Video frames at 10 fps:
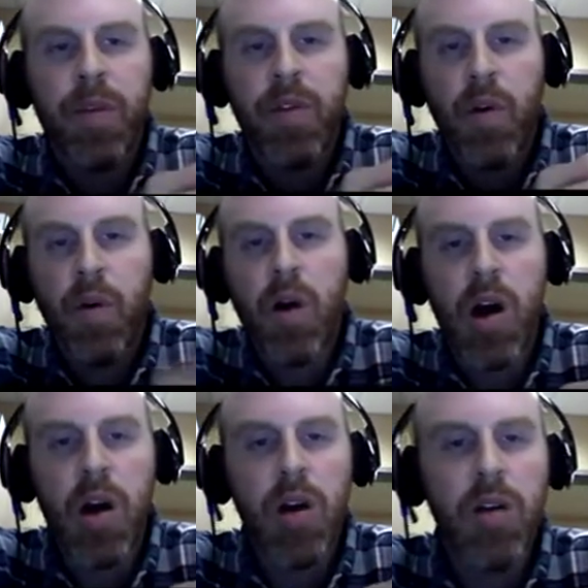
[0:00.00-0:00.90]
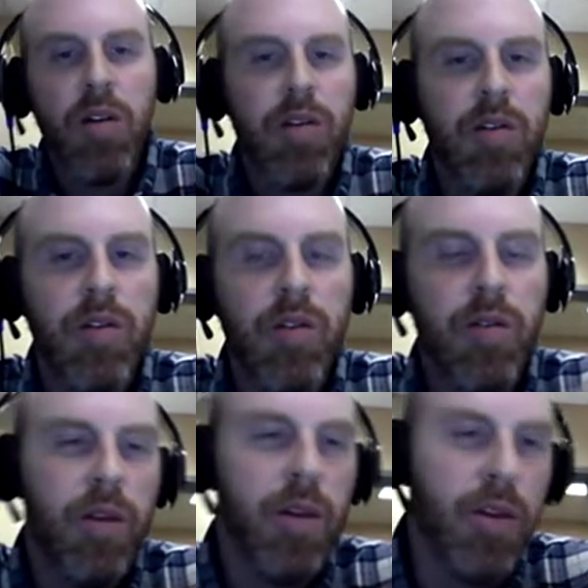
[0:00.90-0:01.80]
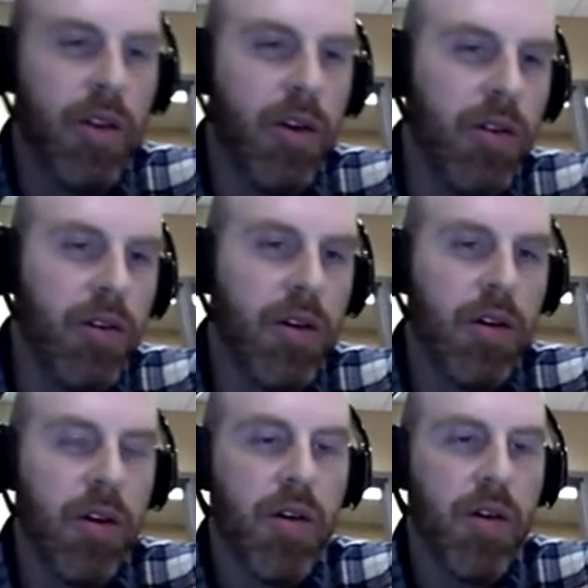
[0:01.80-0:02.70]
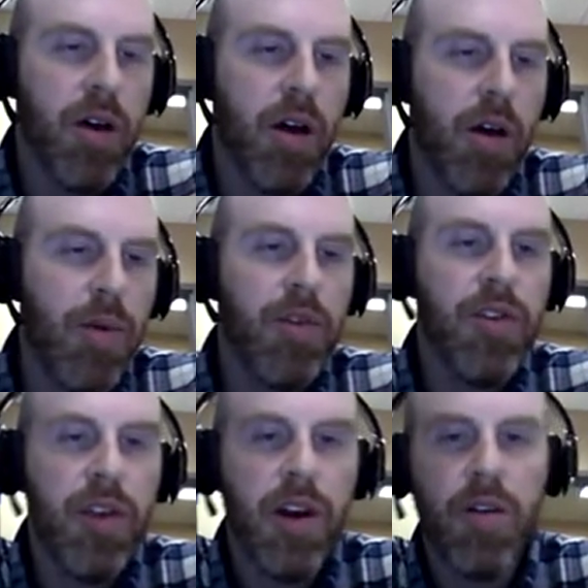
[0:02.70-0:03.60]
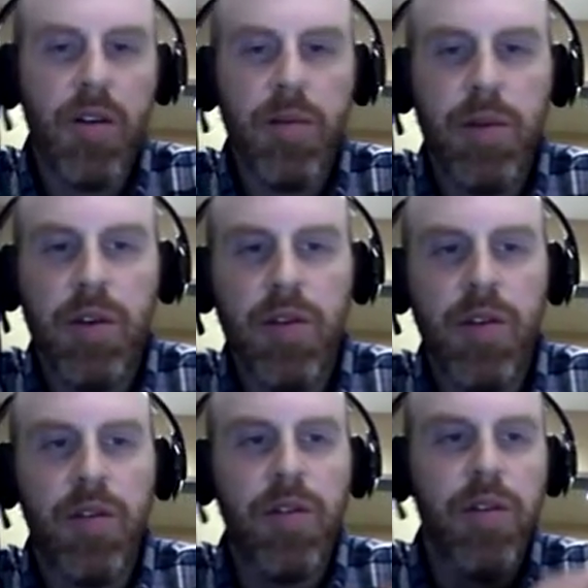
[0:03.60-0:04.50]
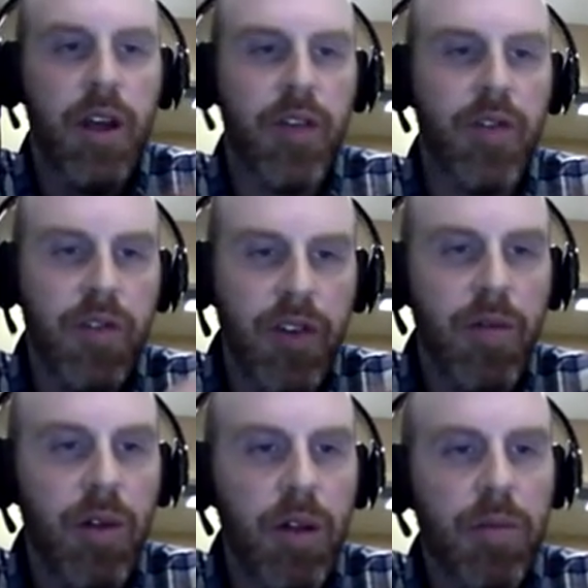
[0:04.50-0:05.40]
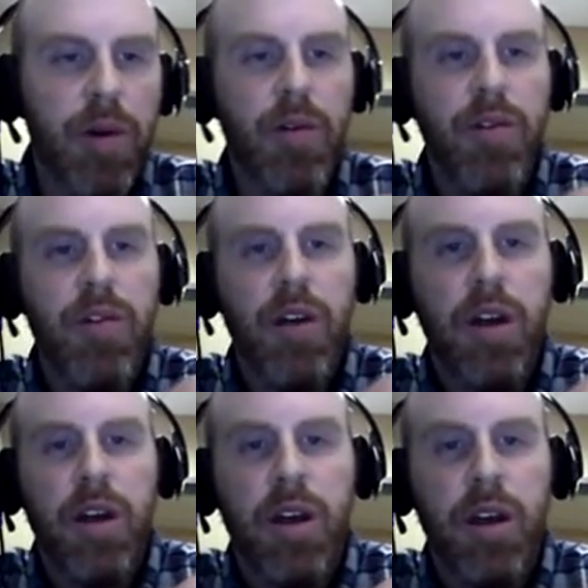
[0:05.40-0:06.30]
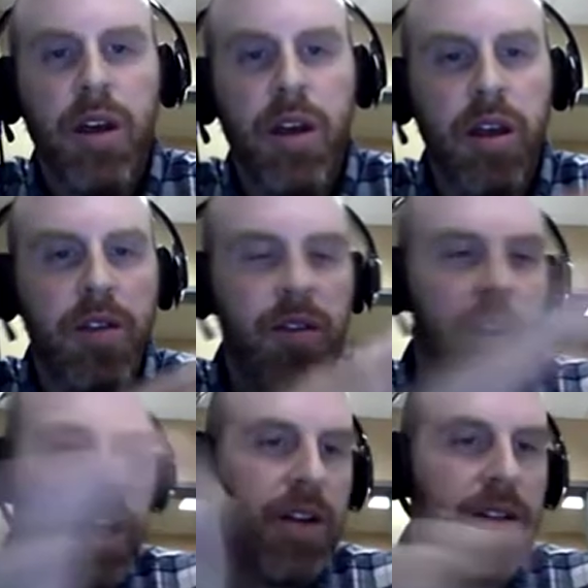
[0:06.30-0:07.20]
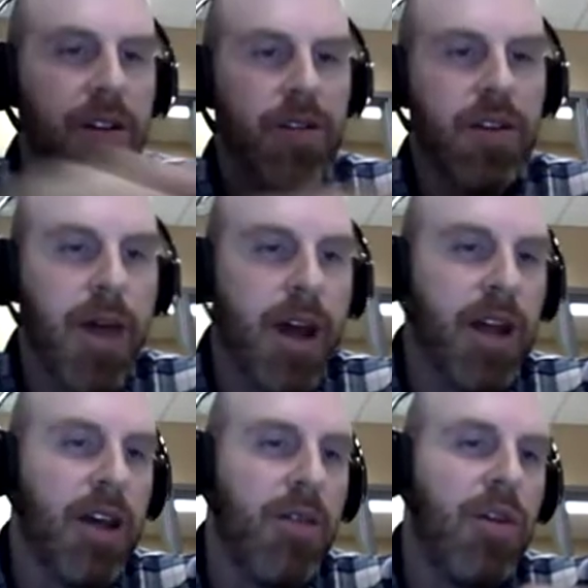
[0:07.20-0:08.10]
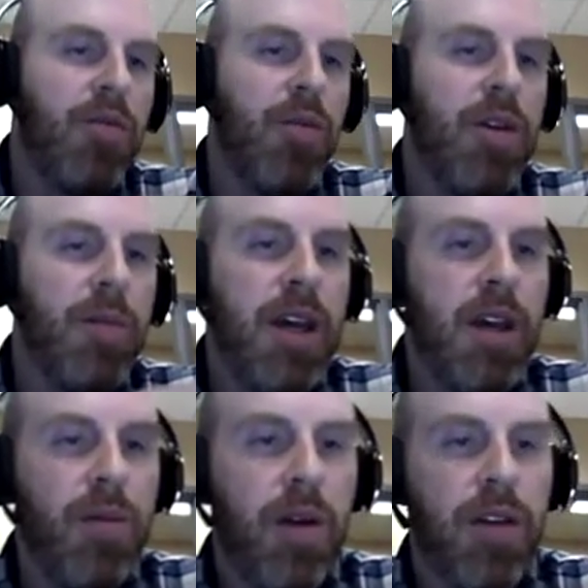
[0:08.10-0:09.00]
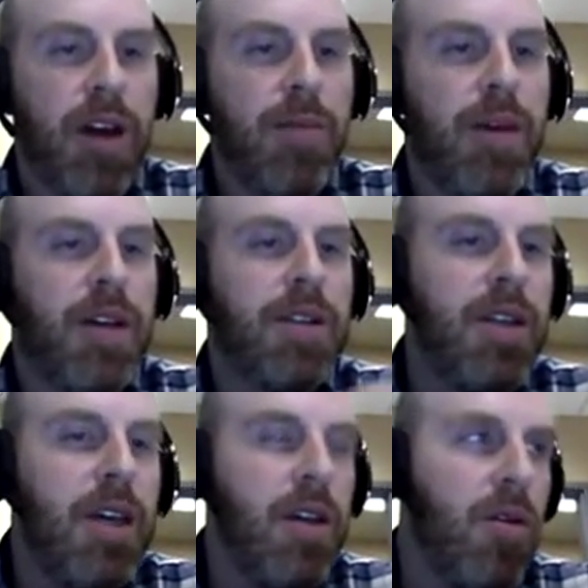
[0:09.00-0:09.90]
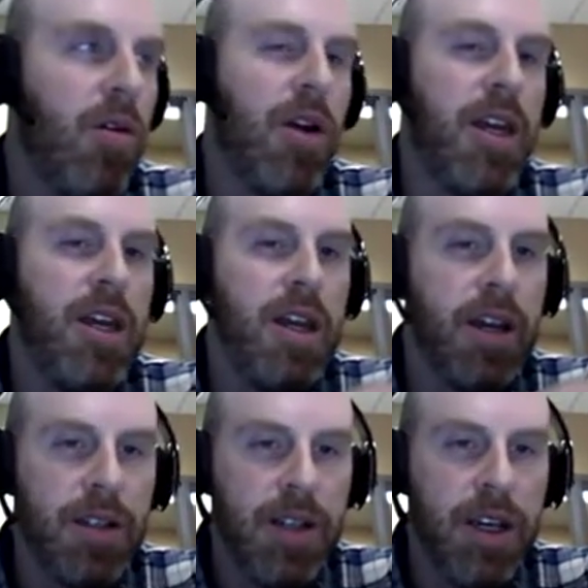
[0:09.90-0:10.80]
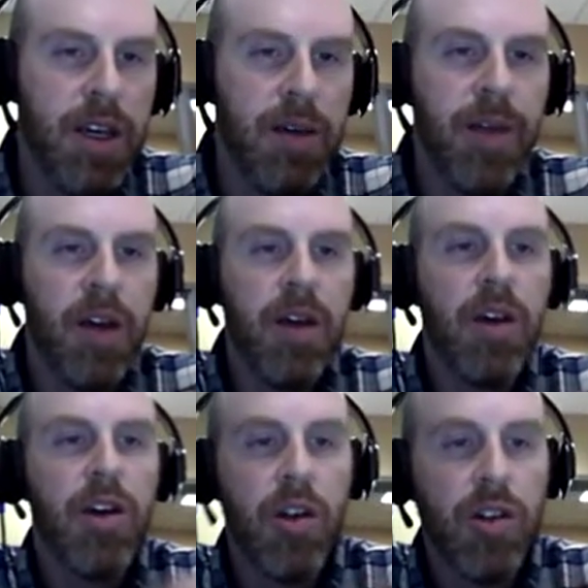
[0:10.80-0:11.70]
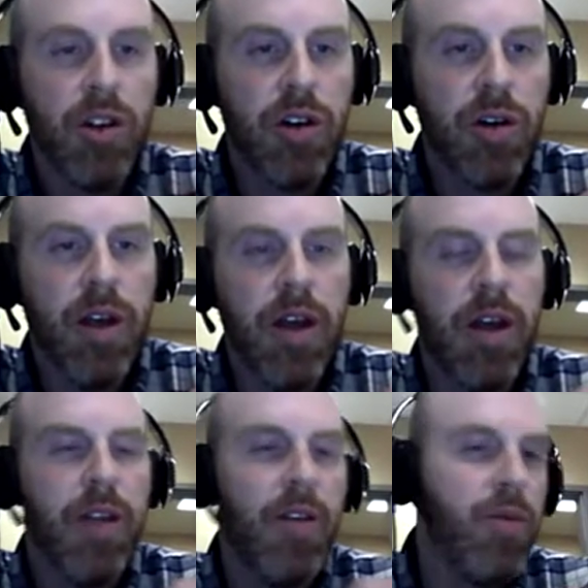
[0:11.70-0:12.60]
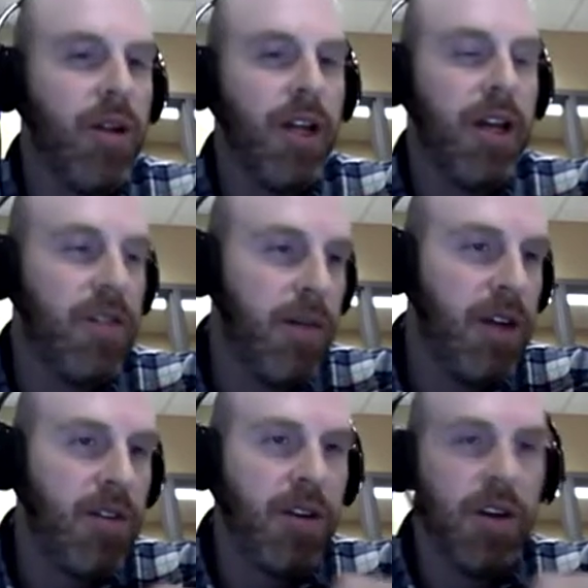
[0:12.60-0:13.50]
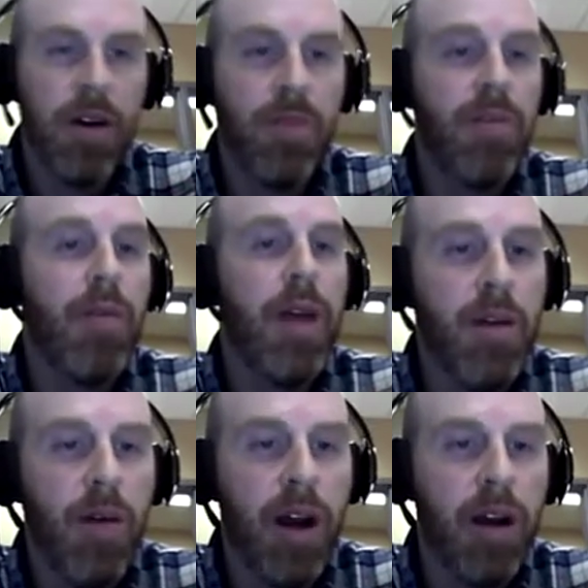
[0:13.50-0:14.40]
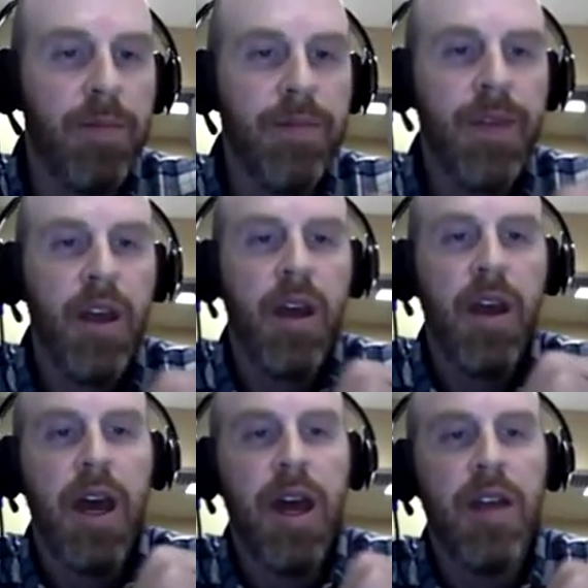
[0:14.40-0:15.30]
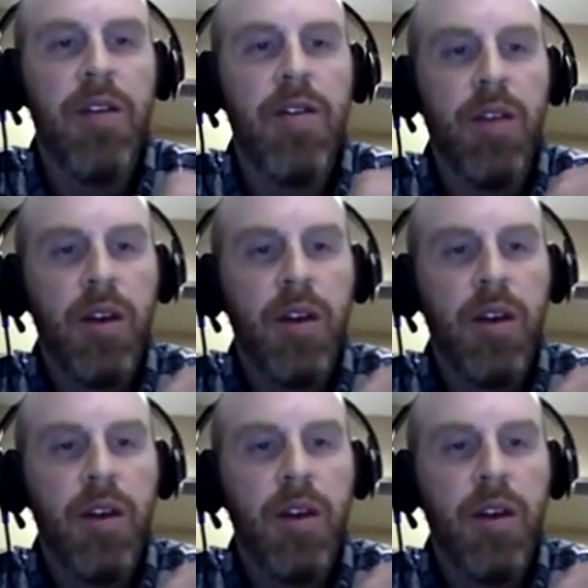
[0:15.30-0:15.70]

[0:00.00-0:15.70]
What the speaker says: So the approach that our group uses, a general approach, is laid out in this schematic, in which we begin with an iPSC or an ESC culture, and those really, as I mentioned, can come from anywhere. And